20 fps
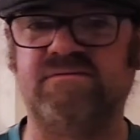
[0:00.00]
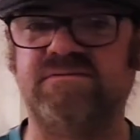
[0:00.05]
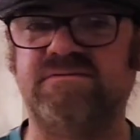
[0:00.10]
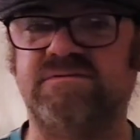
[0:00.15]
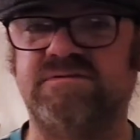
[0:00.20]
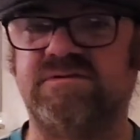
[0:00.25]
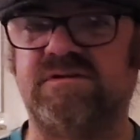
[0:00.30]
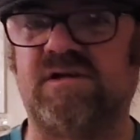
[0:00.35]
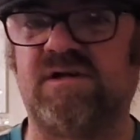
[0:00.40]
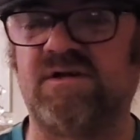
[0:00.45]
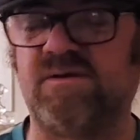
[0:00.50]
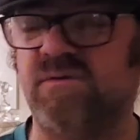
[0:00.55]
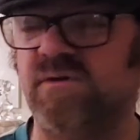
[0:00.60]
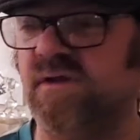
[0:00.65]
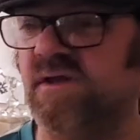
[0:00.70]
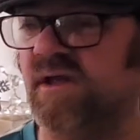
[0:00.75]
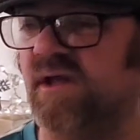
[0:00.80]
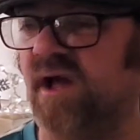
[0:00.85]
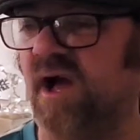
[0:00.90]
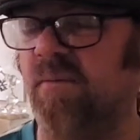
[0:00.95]
So
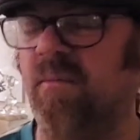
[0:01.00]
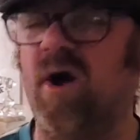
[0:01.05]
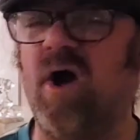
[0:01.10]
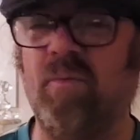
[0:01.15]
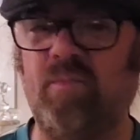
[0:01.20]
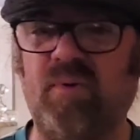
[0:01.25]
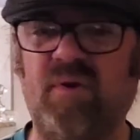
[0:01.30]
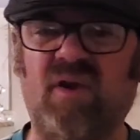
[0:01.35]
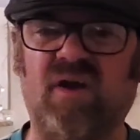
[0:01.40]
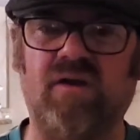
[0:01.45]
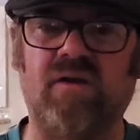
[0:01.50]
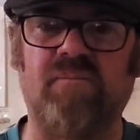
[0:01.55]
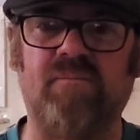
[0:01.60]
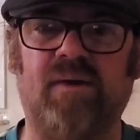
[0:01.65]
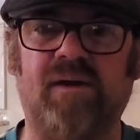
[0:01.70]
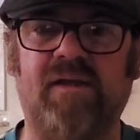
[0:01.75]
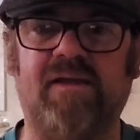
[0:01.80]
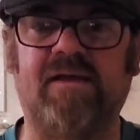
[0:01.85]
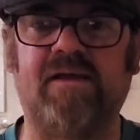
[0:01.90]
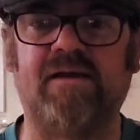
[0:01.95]
I'm hoping I can
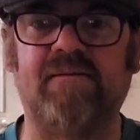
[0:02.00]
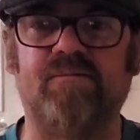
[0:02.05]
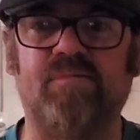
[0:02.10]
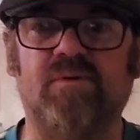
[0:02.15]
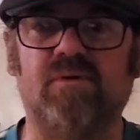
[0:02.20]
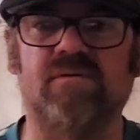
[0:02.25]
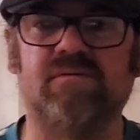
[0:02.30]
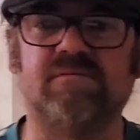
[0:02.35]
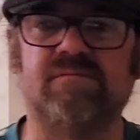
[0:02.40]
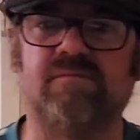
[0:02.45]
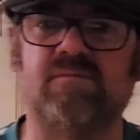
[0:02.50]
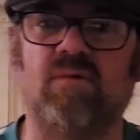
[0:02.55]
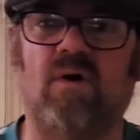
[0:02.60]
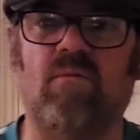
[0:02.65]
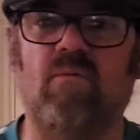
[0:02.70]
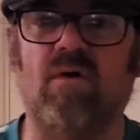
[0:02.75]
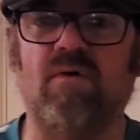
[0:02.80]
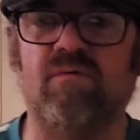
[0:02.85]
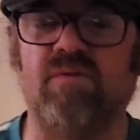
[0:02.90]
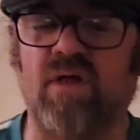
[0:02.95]
make it, but I
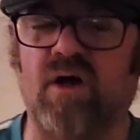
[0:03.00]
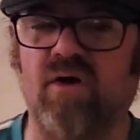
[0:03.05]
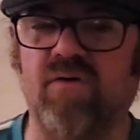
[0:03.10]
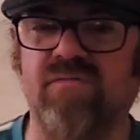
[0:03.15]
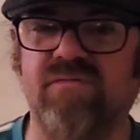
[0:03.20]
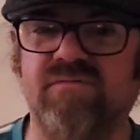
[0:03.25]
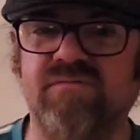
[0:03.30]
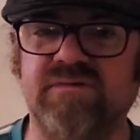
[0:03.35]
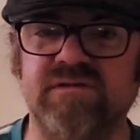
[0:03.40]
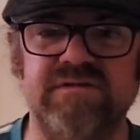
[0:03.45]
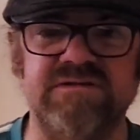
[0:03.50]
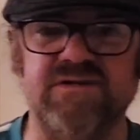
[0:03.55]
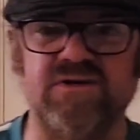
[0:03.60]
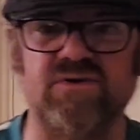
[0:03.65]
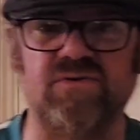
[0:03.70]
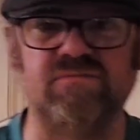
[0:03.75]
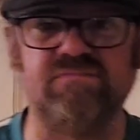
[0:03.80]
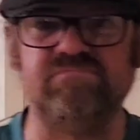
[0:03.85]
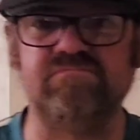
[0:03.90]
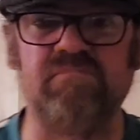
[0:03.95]
won't know
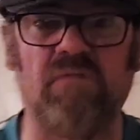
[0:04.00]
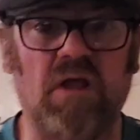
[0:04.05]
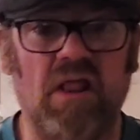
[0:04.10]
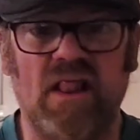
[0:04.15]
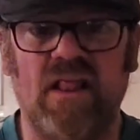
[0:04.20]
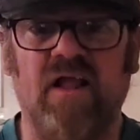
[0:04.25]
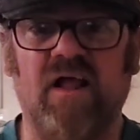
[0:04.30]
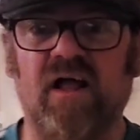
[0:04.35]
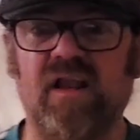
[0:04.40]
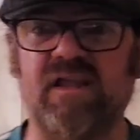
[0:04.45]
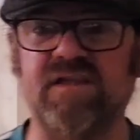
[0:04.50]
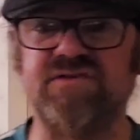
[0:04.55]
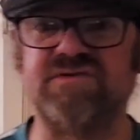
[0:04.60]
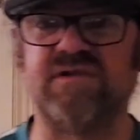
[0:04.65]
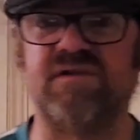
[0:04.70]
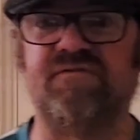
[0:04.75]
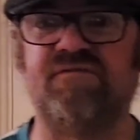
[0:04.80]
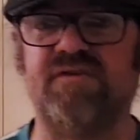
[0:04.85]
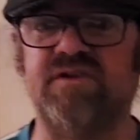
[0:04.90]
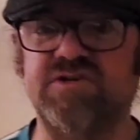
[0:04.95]
until I
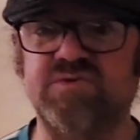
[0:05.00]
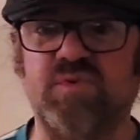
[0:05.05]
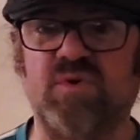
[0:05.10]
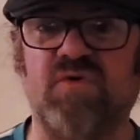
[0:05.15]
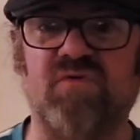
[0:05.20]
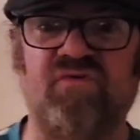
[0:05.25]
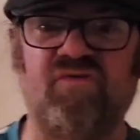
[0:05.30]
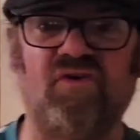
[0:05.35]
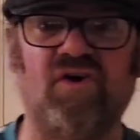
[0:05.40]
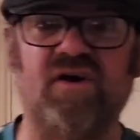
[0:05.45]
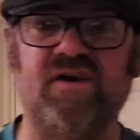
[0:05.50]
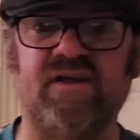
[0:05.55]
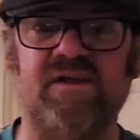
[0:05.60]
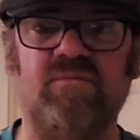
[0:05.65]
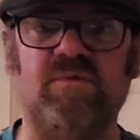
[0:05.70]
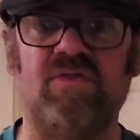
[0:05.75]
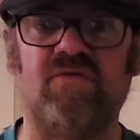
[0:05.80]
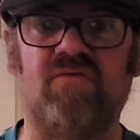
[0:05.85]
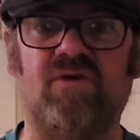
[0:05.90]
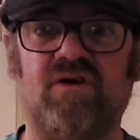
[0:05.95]
literally finish work Friday
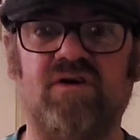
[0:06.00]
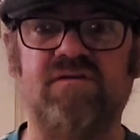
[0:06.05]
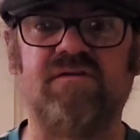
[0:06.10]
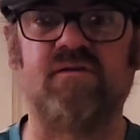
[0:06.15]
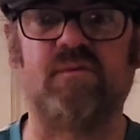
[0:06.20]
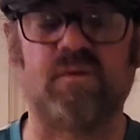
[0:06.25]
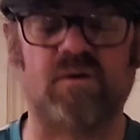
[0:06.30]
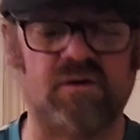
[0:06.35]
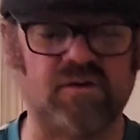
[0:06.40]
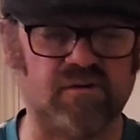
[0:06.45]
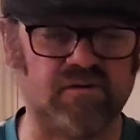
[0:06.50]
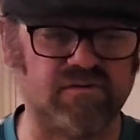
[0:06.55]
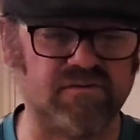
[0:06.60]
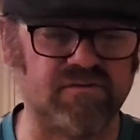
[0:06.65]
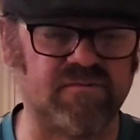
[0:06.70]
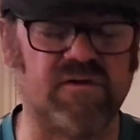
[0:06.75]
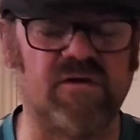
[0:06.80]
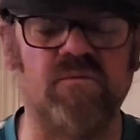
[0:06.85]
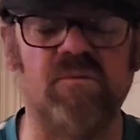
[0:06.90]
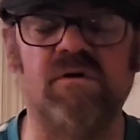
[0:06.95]
whether I can do it or not.
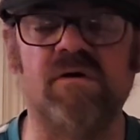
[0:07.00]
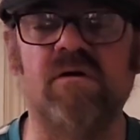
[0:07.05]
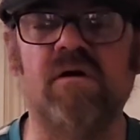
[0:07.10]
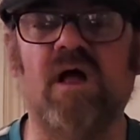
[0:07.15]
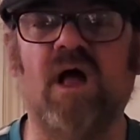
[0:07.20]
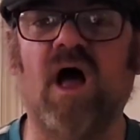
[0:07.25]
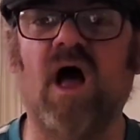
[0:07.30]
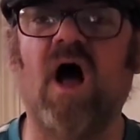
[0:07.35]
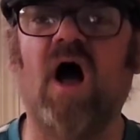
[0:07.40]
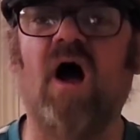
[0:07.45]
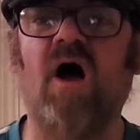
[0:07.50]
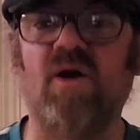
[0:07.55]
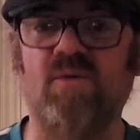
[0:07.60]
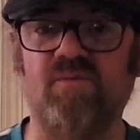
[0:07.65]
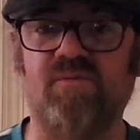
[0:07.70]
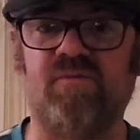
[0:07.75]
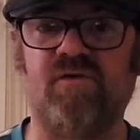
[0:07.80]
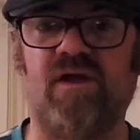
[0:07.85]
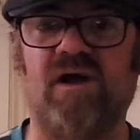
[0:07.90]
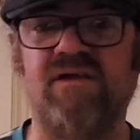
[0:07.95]
So
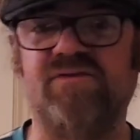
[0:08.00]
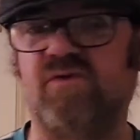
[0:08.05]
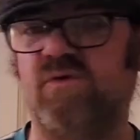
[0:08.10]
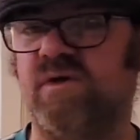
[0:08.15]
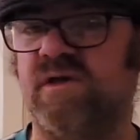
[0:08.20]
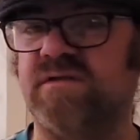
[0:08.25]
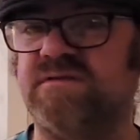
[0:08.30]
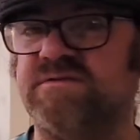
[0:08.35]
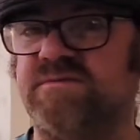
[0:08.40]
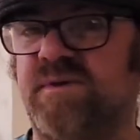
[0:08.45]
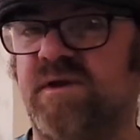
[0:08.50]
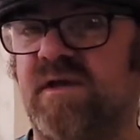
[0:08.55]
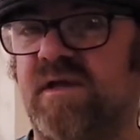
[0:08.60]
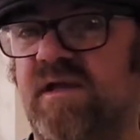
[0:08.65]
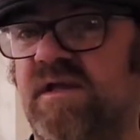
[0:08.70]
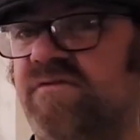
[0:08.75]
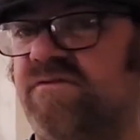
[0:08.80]
hopefully I do get to make it.